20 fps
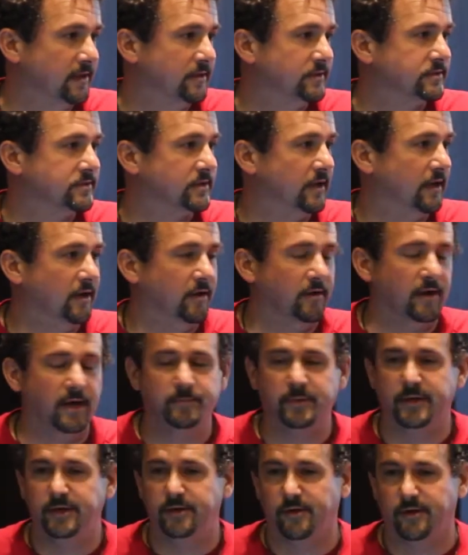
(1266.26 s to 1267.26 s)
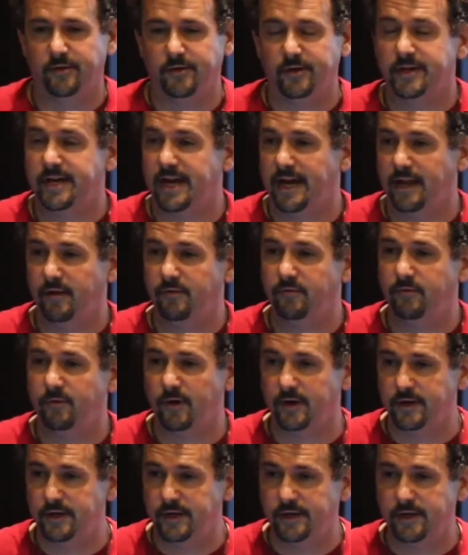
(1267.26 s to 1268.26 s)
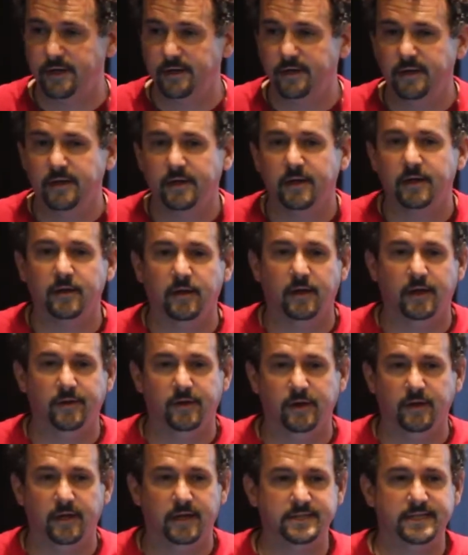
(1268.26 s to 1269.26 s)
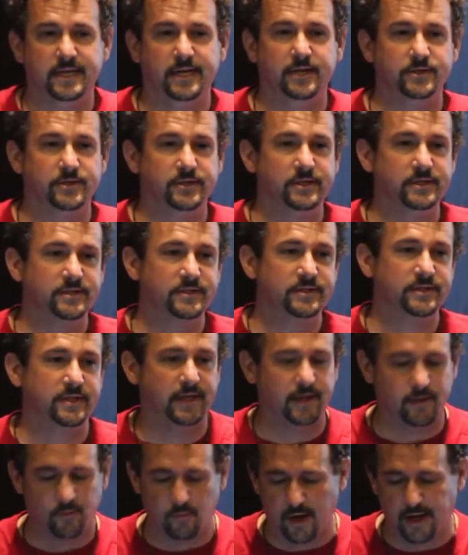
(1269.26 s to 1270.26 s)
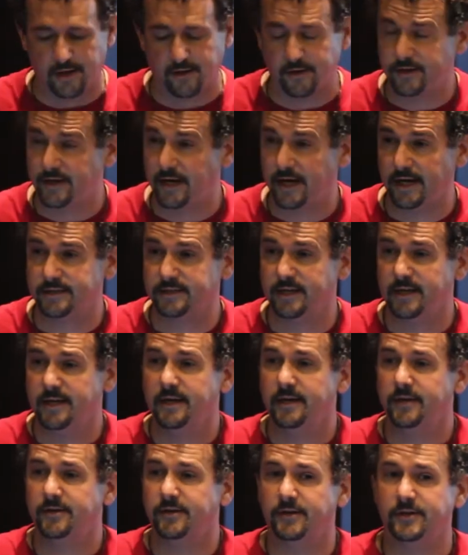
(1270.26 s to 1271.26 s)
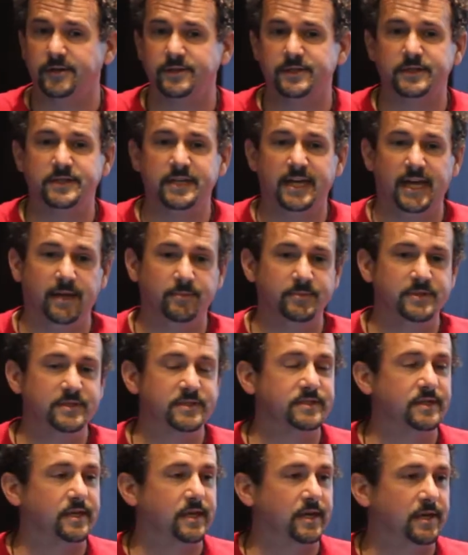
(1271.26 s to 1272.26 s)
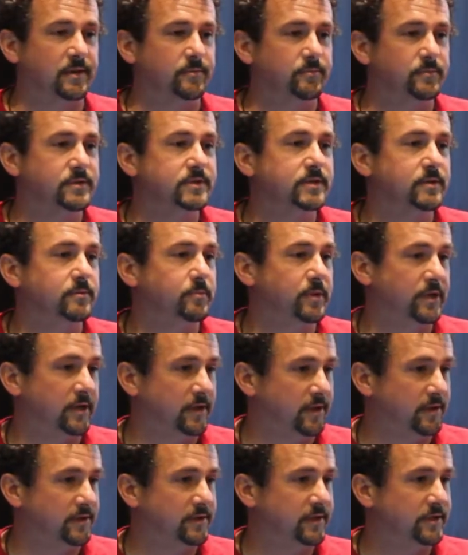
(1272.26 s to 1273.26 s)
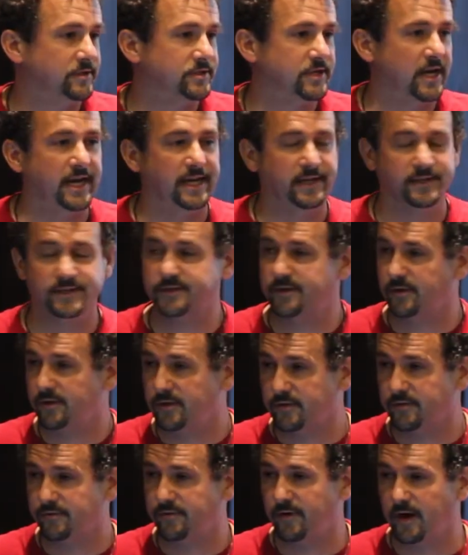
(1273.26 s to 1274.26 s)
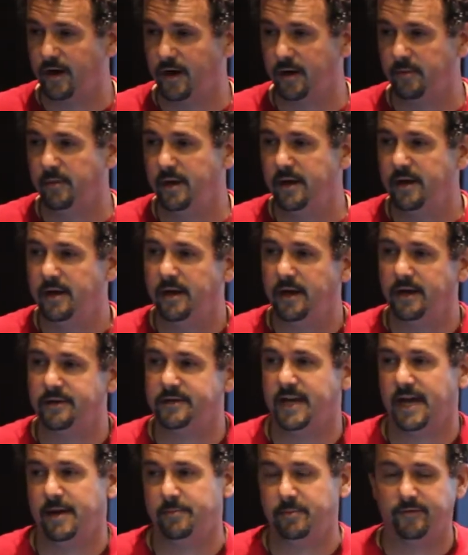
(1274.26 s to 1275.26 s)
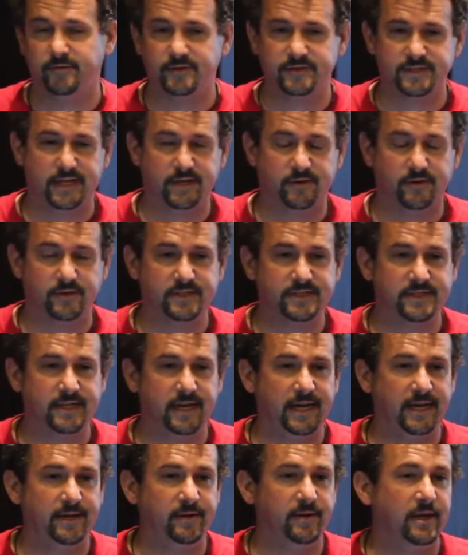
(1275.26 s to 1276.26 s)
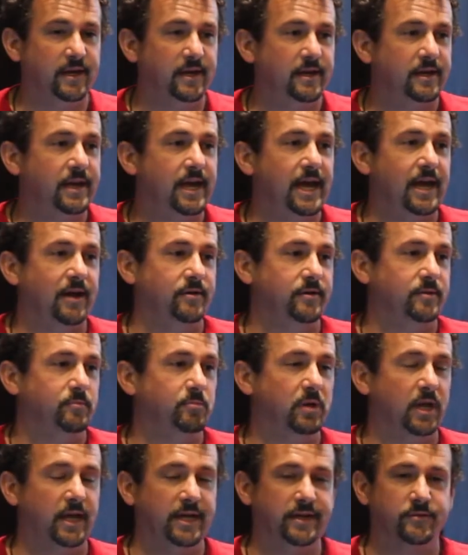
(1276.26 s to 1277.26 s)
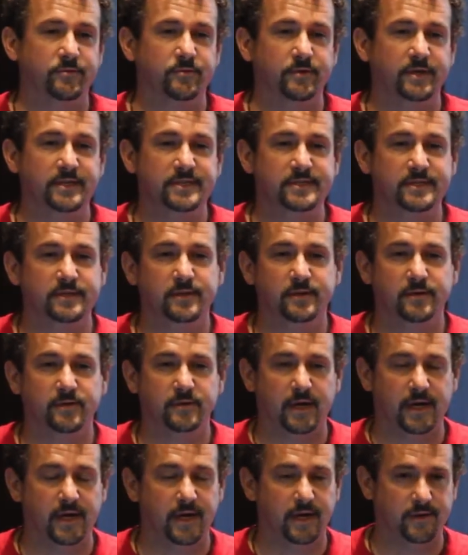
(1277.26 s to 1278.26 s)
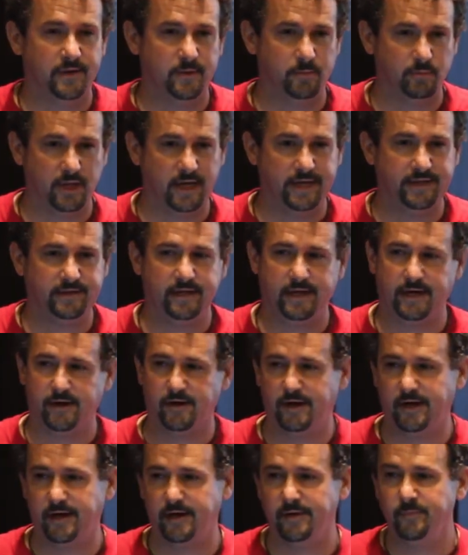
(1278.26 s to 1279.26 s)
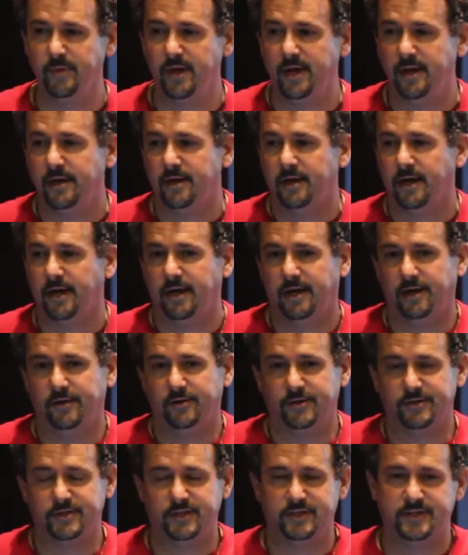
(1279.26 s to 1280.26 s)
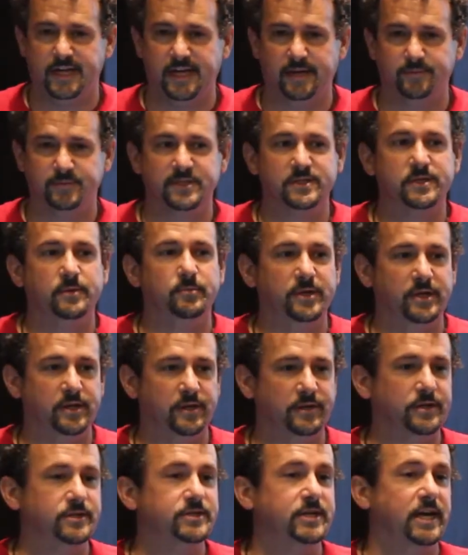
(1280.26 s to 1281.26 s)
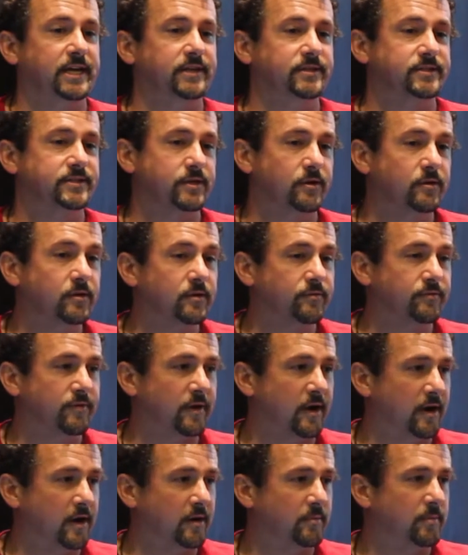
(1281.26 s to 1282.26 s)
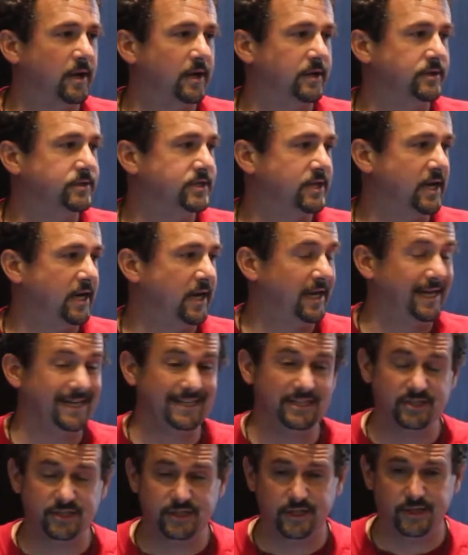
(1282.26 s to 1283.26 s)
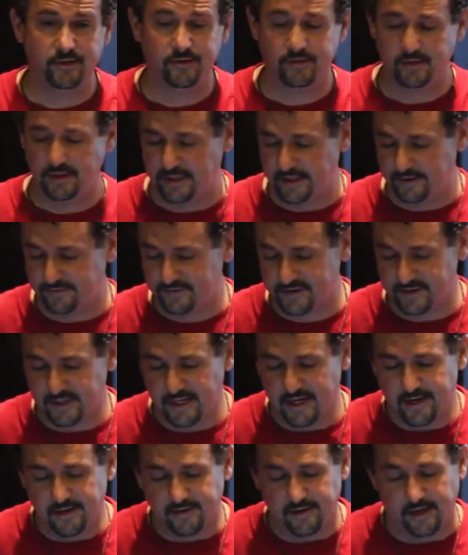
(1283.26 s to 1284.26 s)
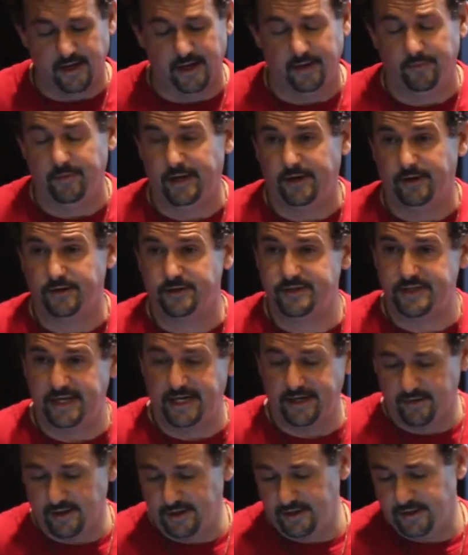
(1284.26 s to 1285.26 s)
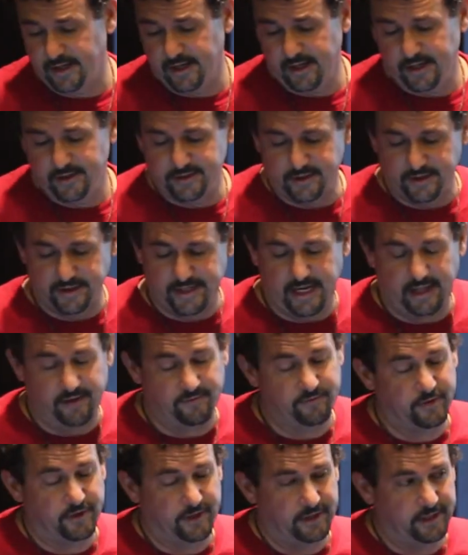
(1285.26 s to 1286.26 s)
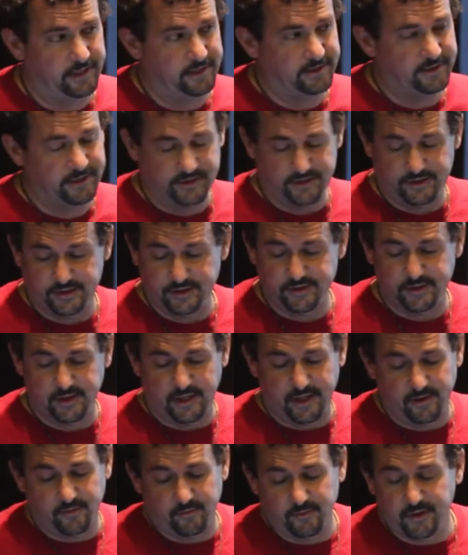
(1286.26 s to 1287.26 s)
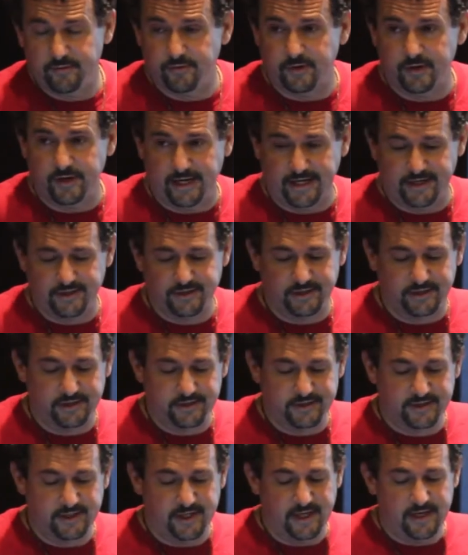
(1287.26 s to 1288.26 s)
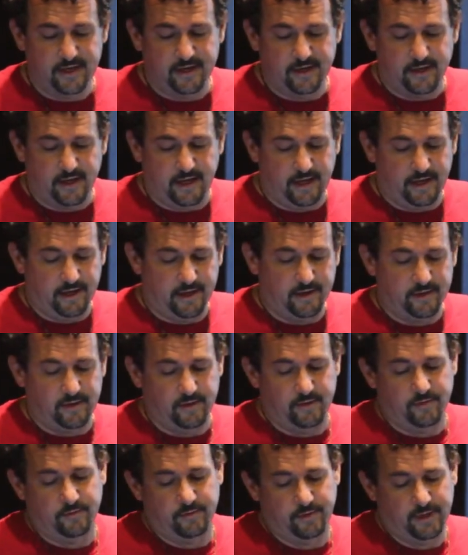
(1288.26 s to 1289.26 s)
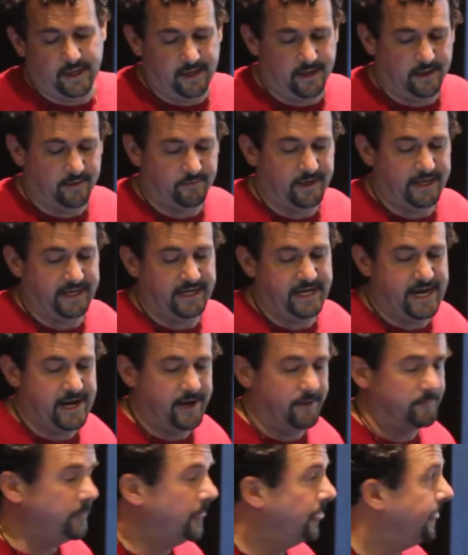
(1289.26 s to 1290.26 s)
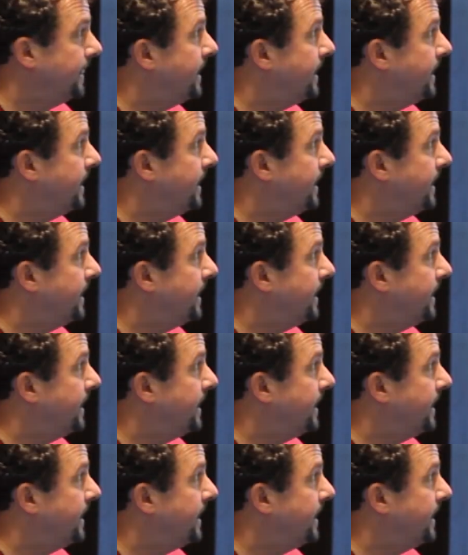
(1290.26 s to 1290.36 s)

So up in Northern California, along the Los Angeles water duct, there's attempts to build a giant solar farm on top of a sacred site. Out in the Blythe area, there's attempts to build a giant solar farm on giant geoglyphs that are sacred to California Indigenous river nations. Right now.